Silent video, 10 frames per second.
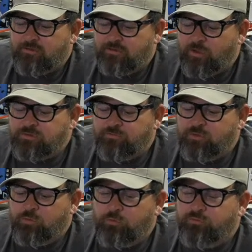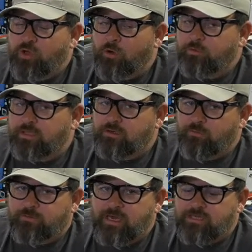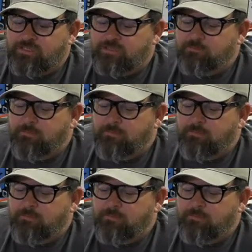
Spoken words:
Those of you who don't get notifications,